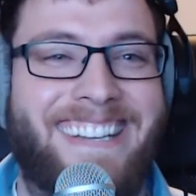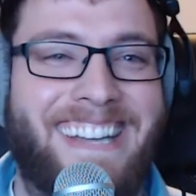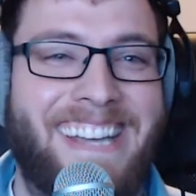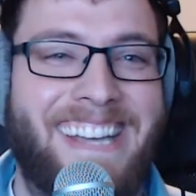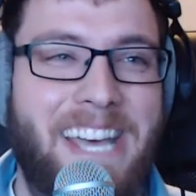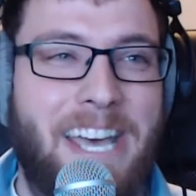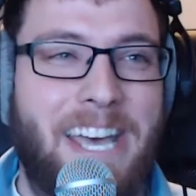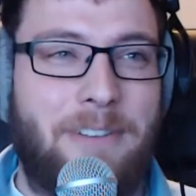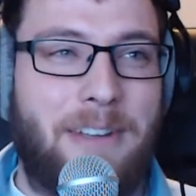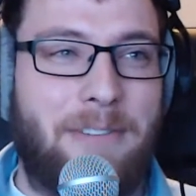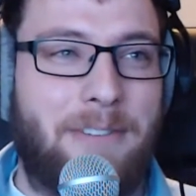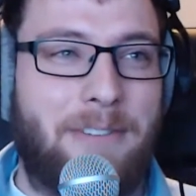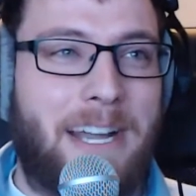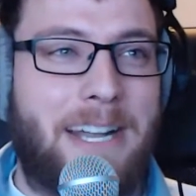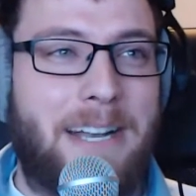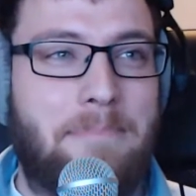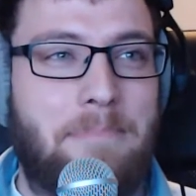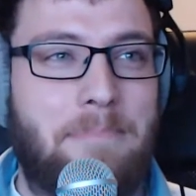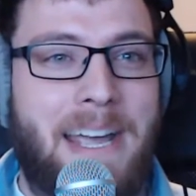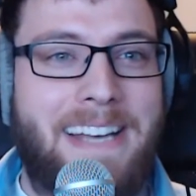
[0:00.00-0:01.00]
Have you ever
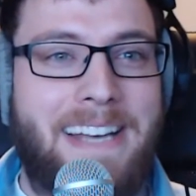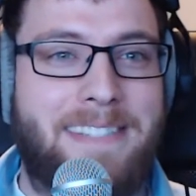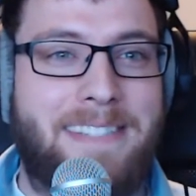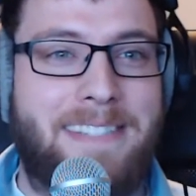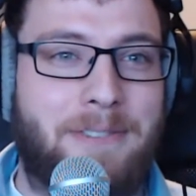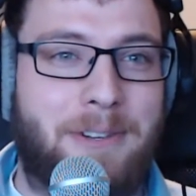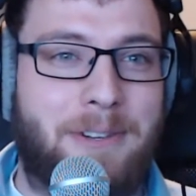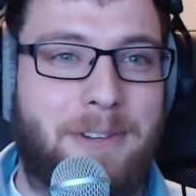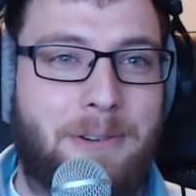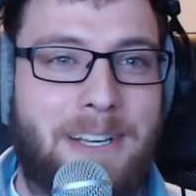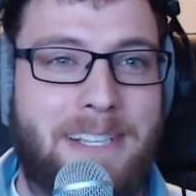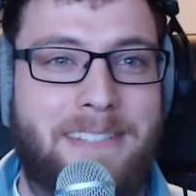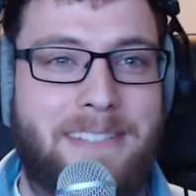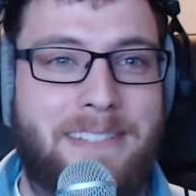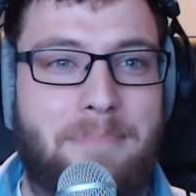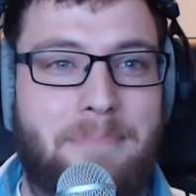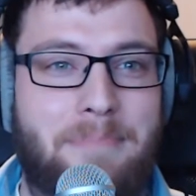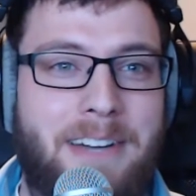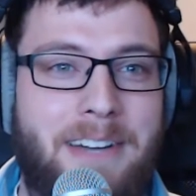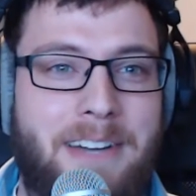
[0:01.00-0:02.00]
had a passive-aggressive
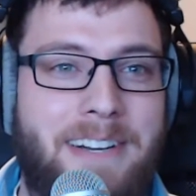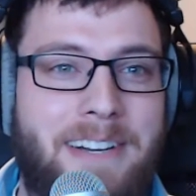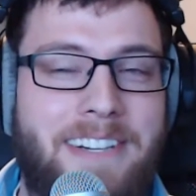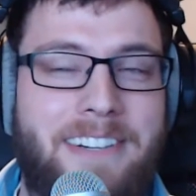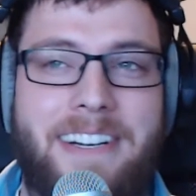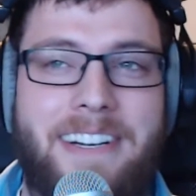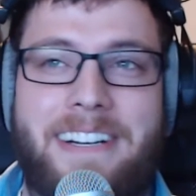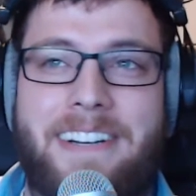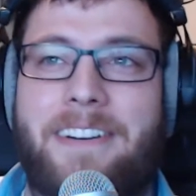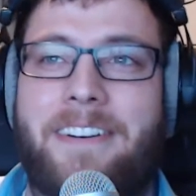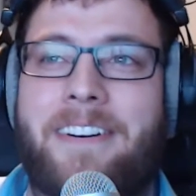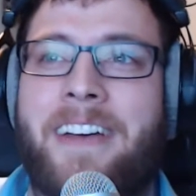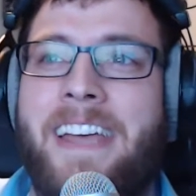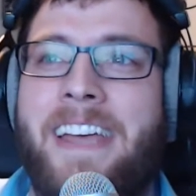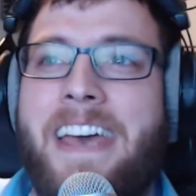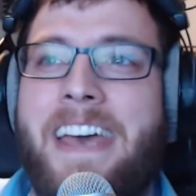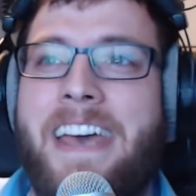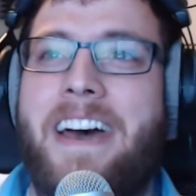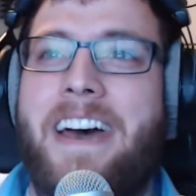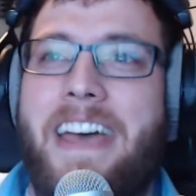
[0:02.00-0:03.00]
moderator? I don't know.
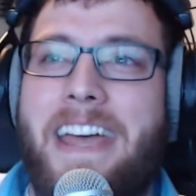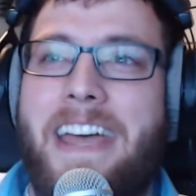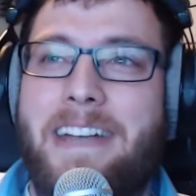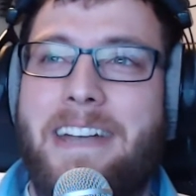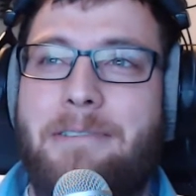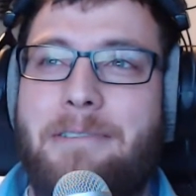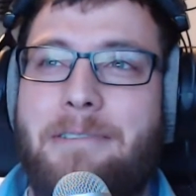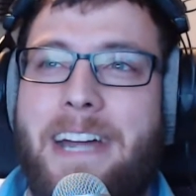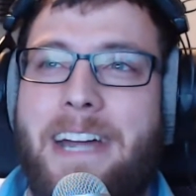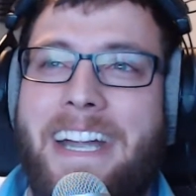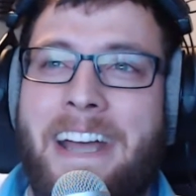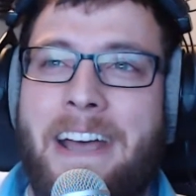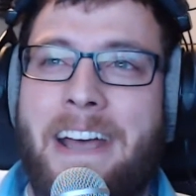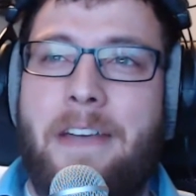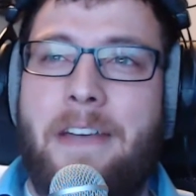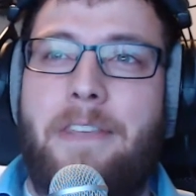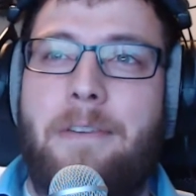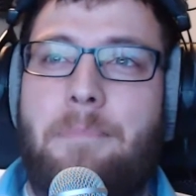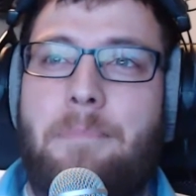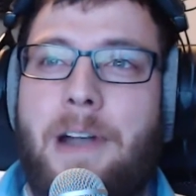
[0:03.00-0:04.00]
Anyway,
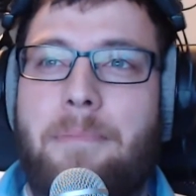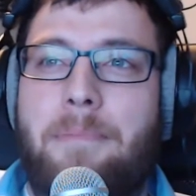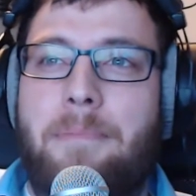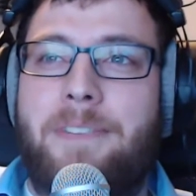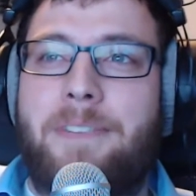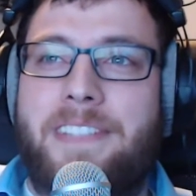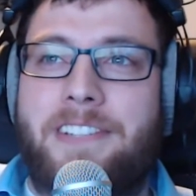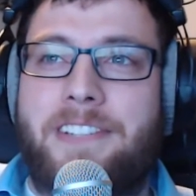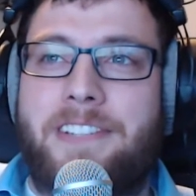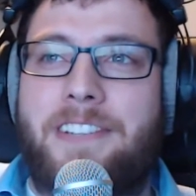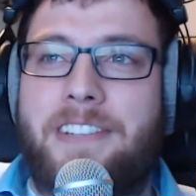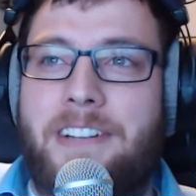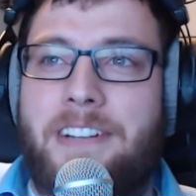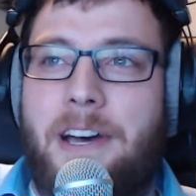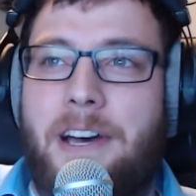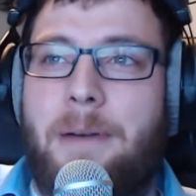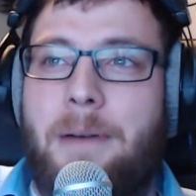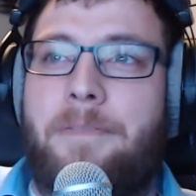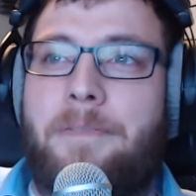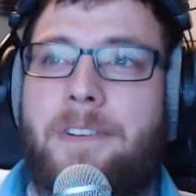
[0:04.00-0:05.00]
the proposition
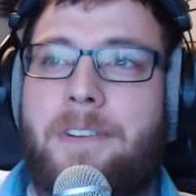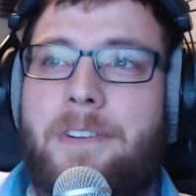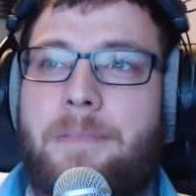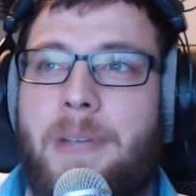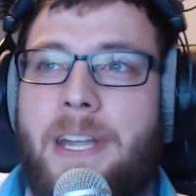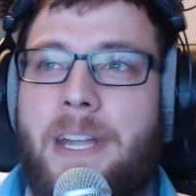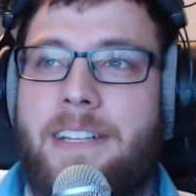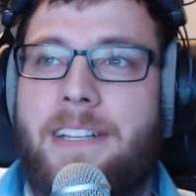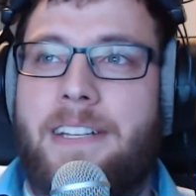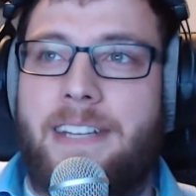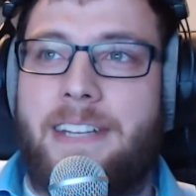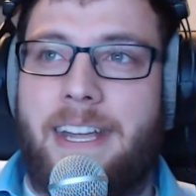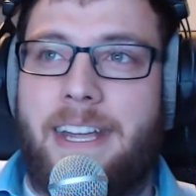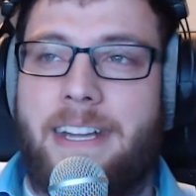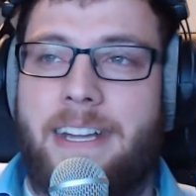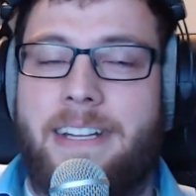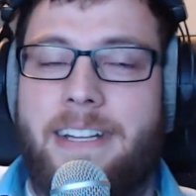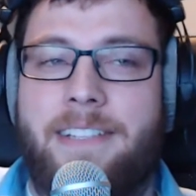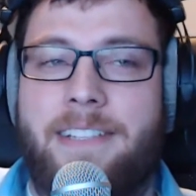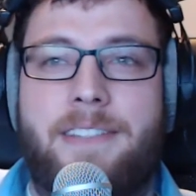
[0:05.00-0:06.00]
up for debate today
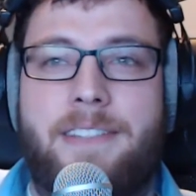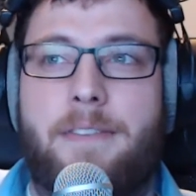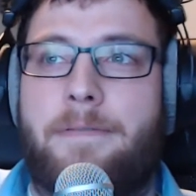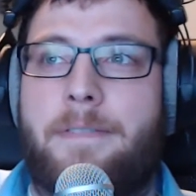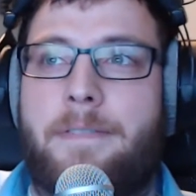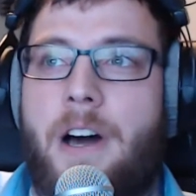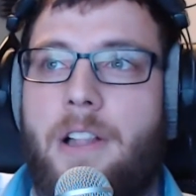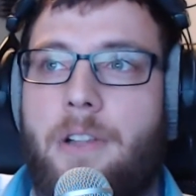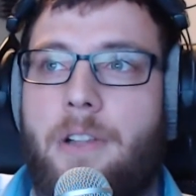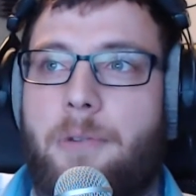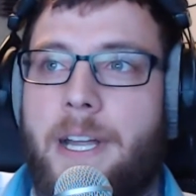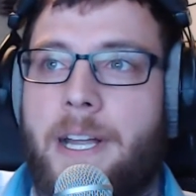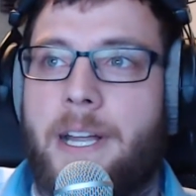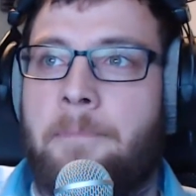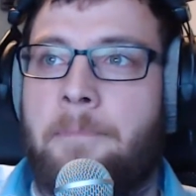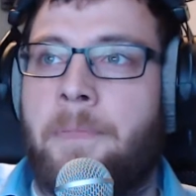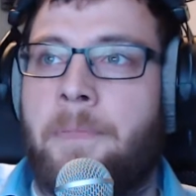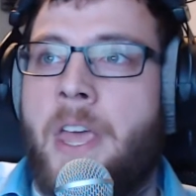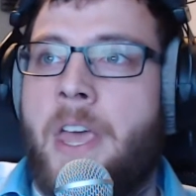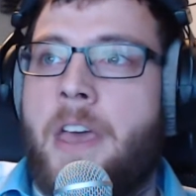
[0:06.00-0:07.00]
is the following.
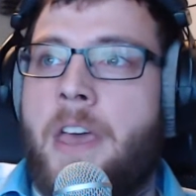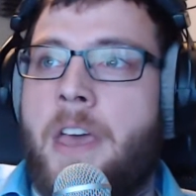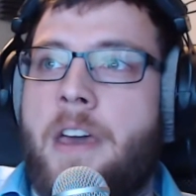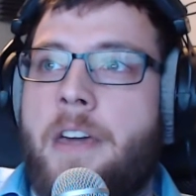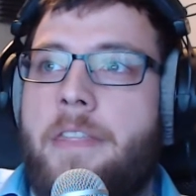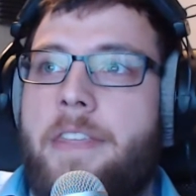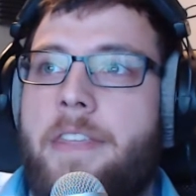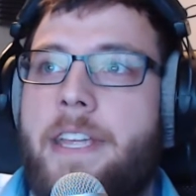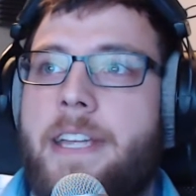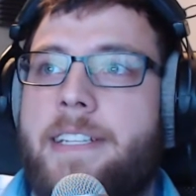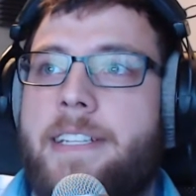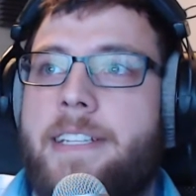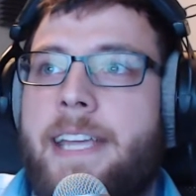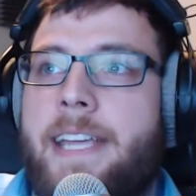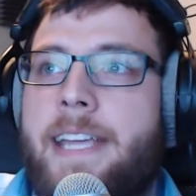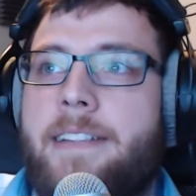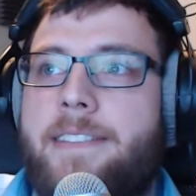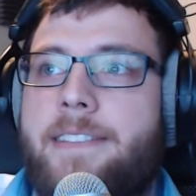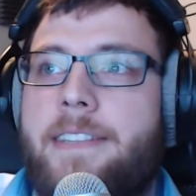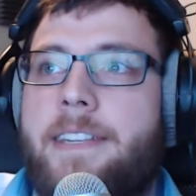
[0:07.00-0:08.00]
The
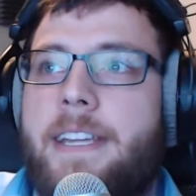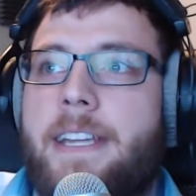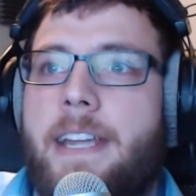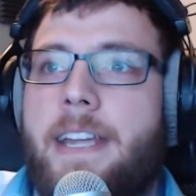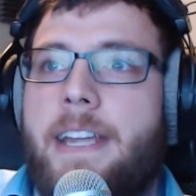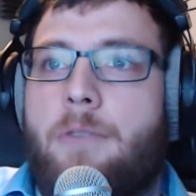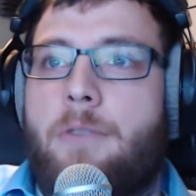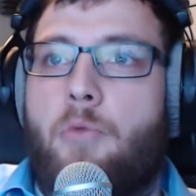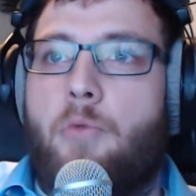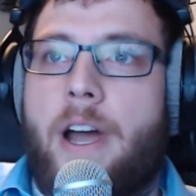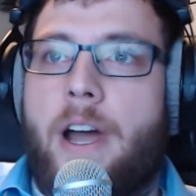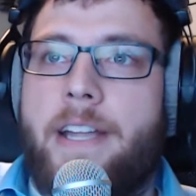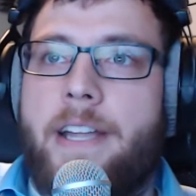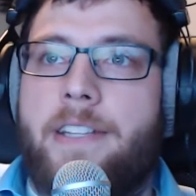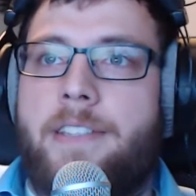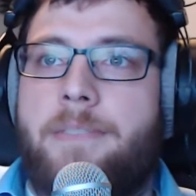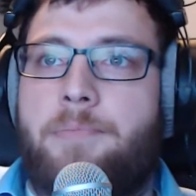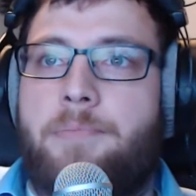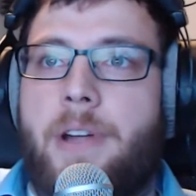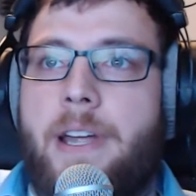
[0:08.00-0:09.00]
intensity and
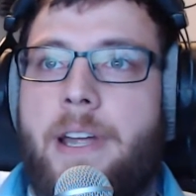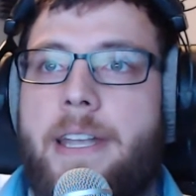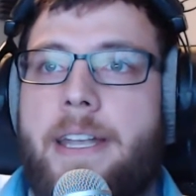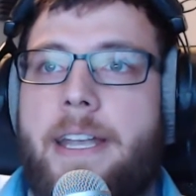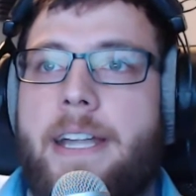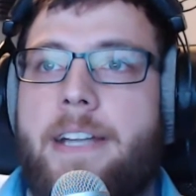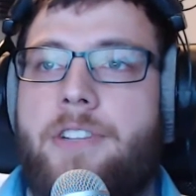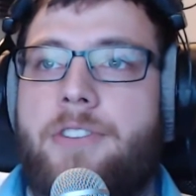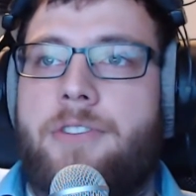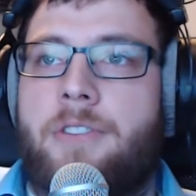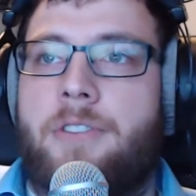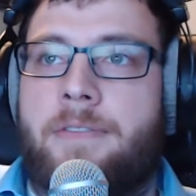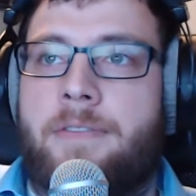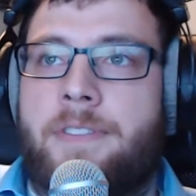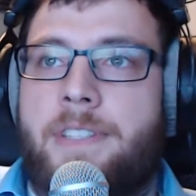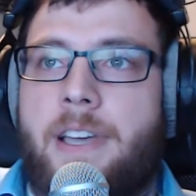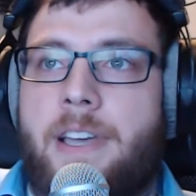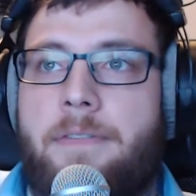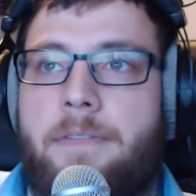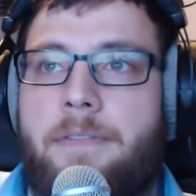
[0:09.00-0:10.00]
widespread nature of
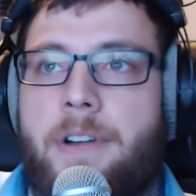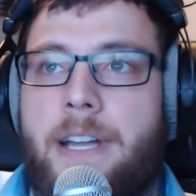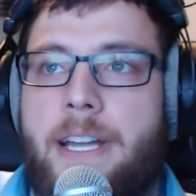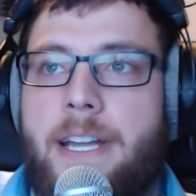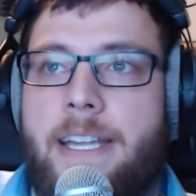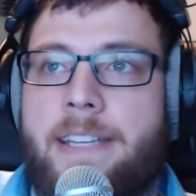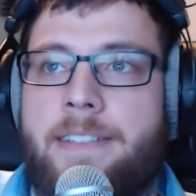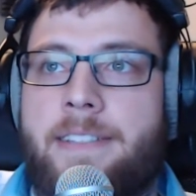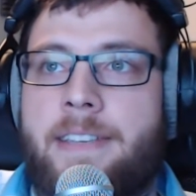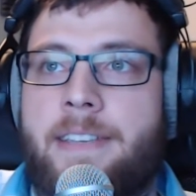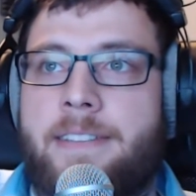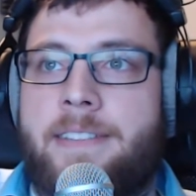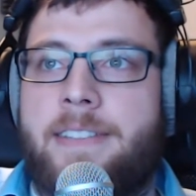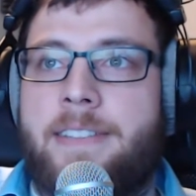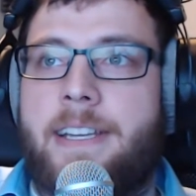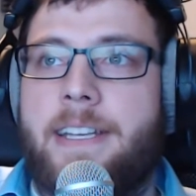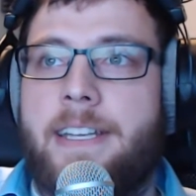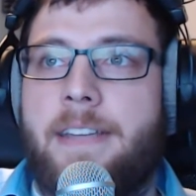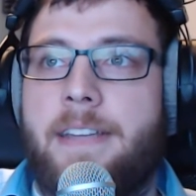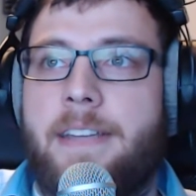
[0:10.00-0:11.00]
suffering is
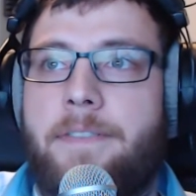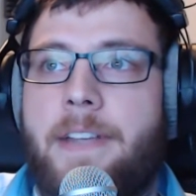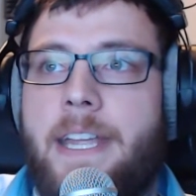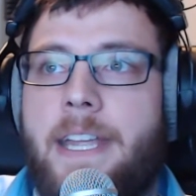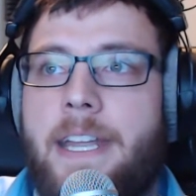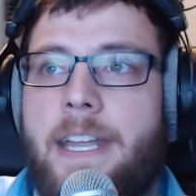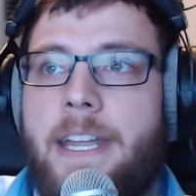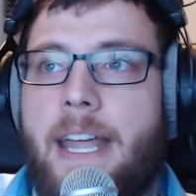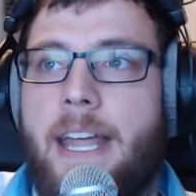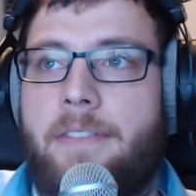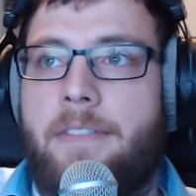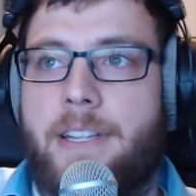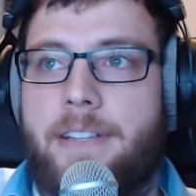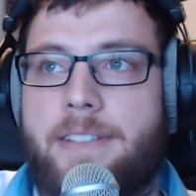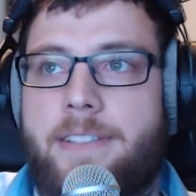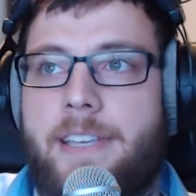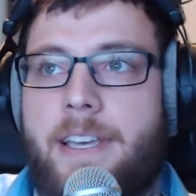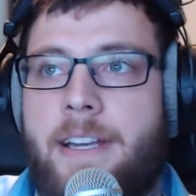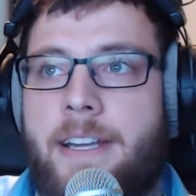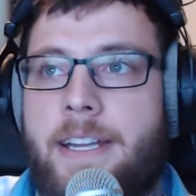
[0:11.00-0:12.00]
significant
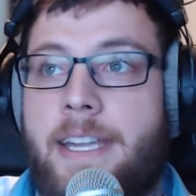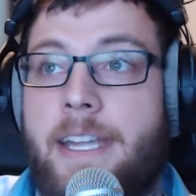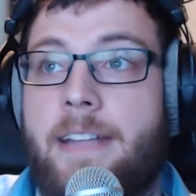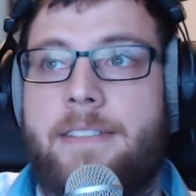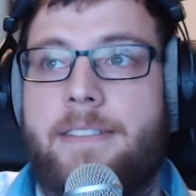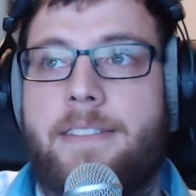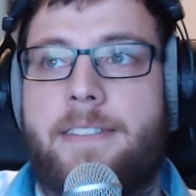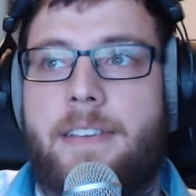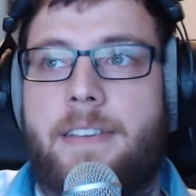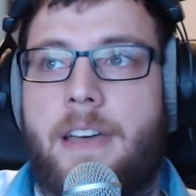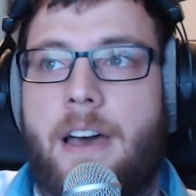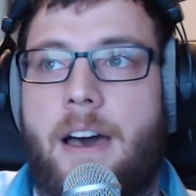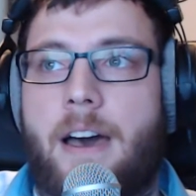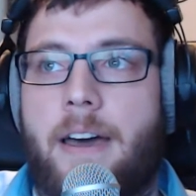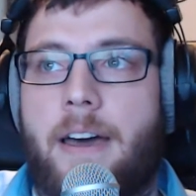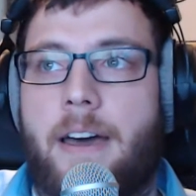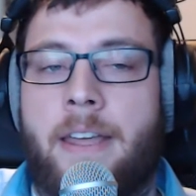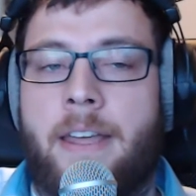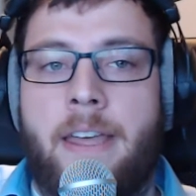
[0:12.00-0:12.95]
evidence against God.